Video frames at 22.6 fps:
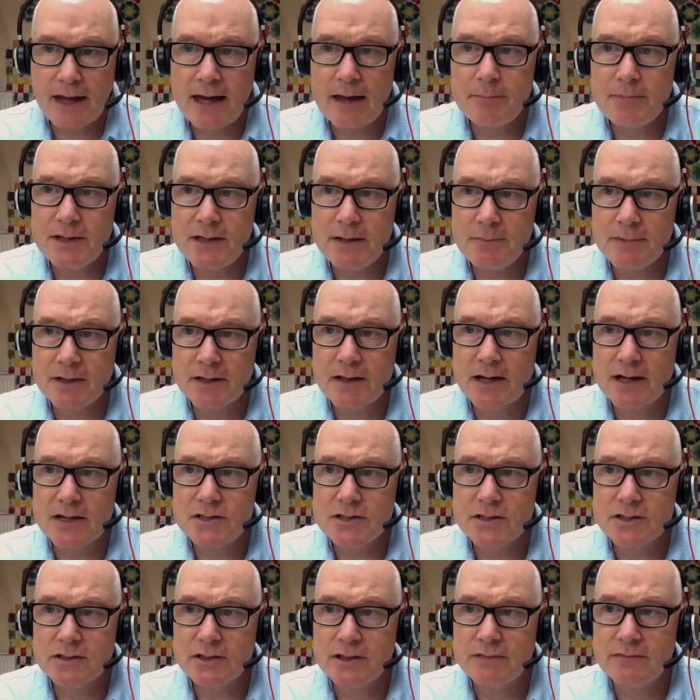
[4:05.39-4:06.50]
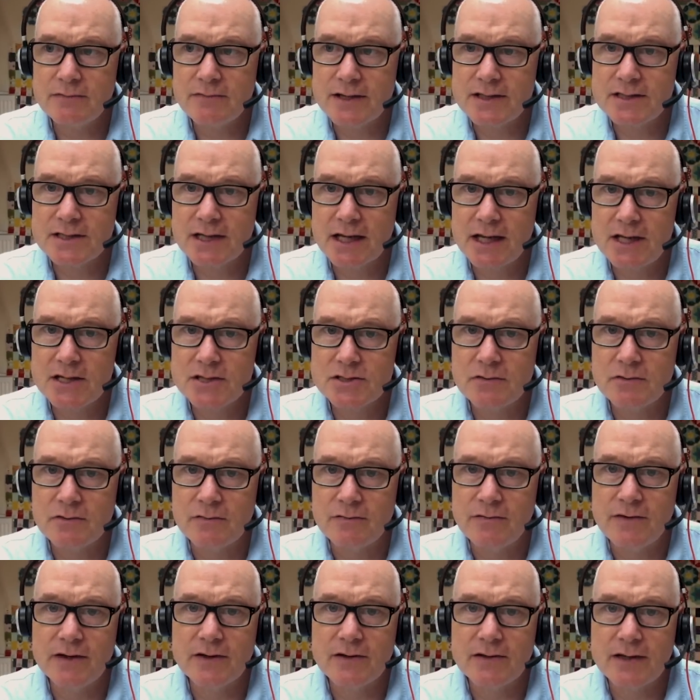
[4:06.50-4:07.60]
Epidemiological investigation
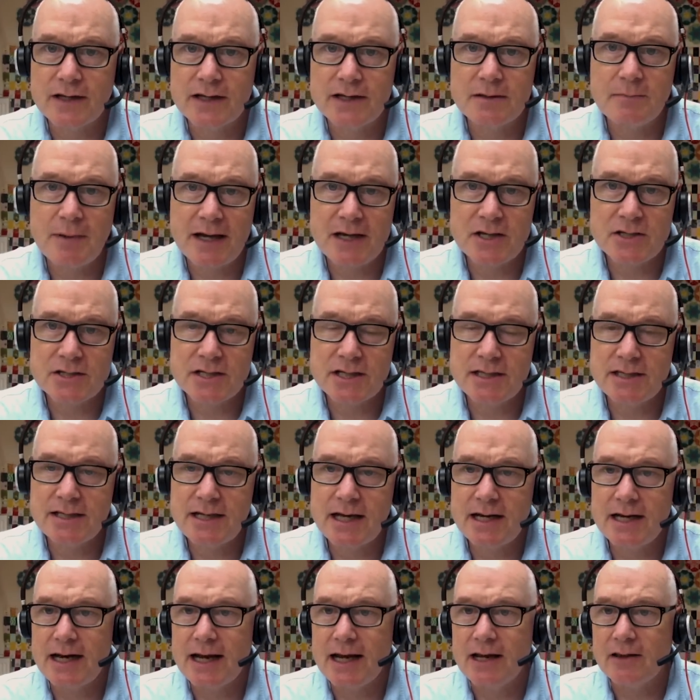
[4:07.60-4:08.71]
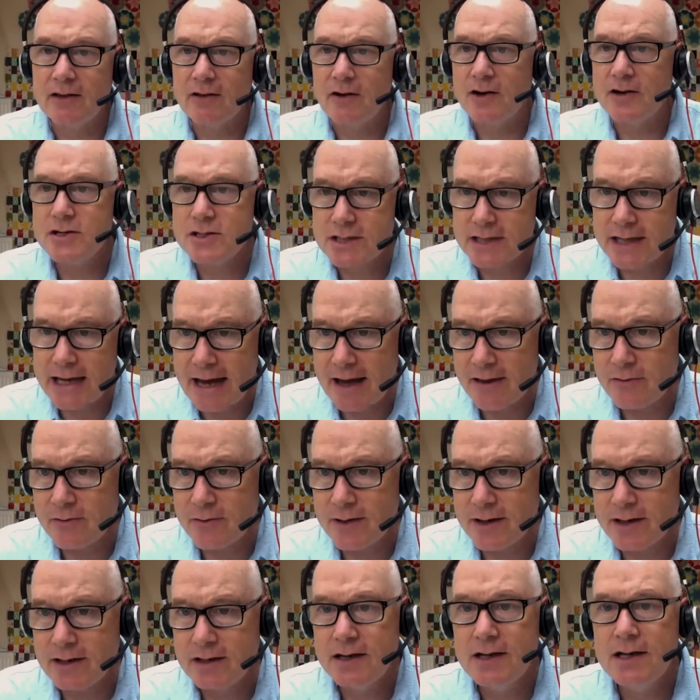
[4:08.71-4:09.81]
revealed that the patient attended a large
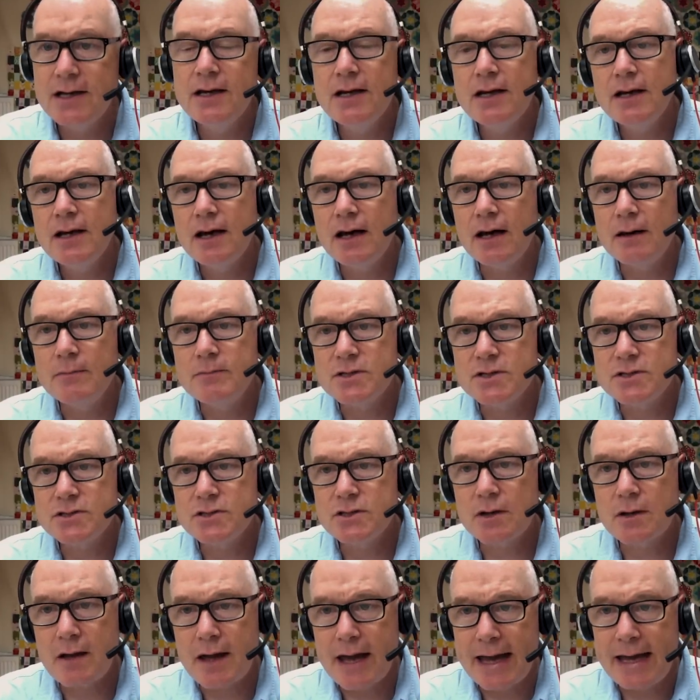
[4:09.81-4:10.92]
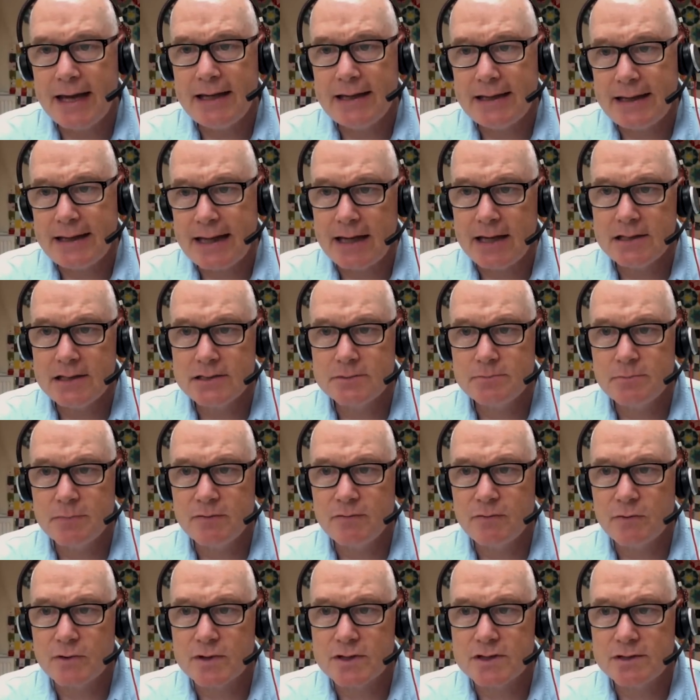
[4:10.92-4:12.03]
gathering, um, just eight days
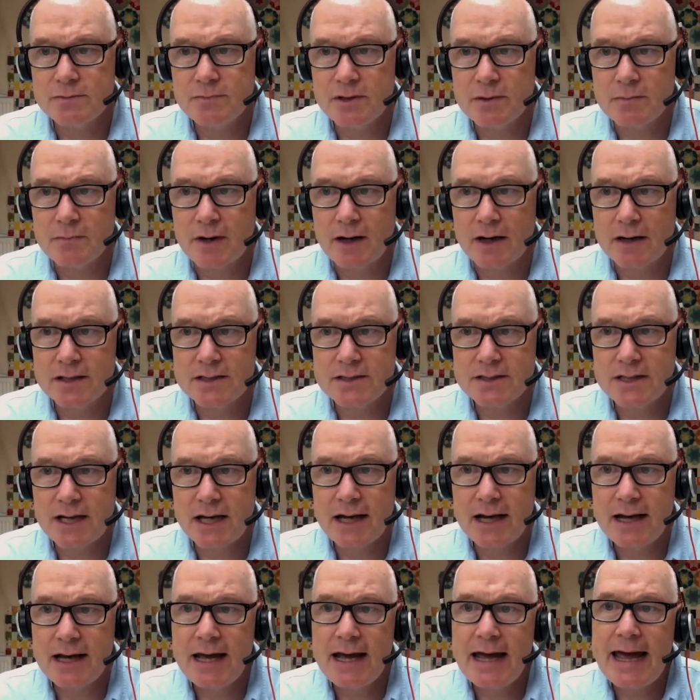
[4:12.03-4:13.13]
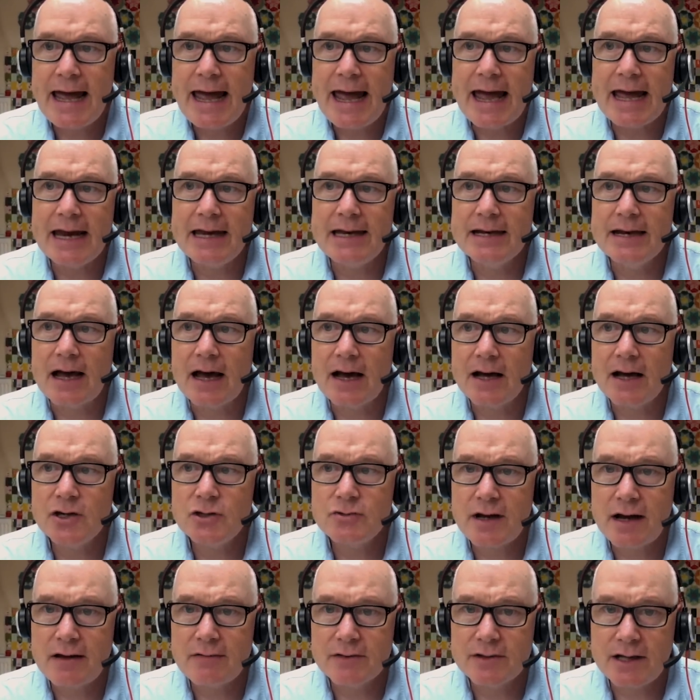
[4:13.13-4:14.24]
before symptom onset had not
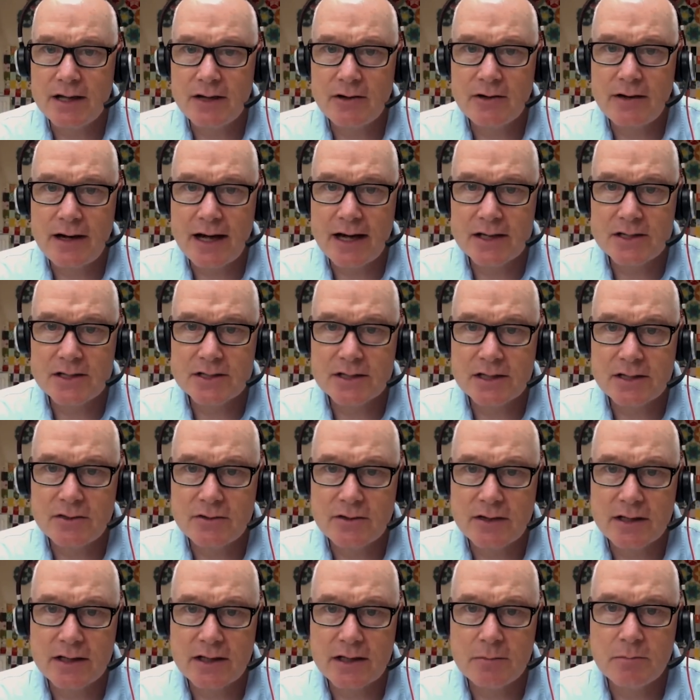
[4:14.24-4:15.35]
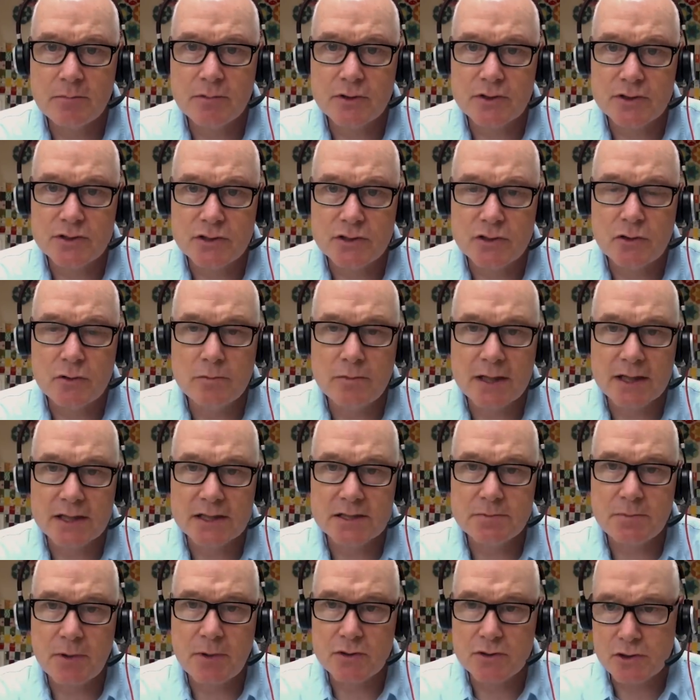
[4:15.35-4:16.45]
traveled internationally during the presumed
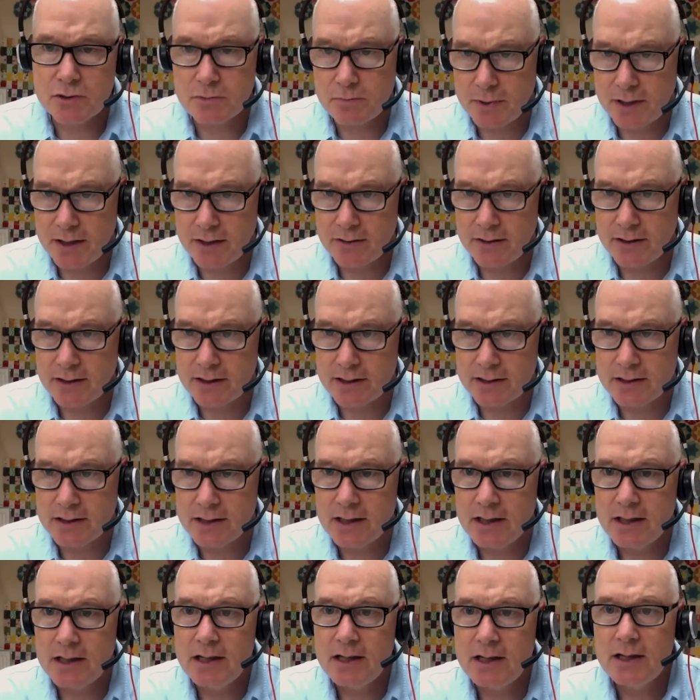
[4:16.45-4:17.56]
exposure period.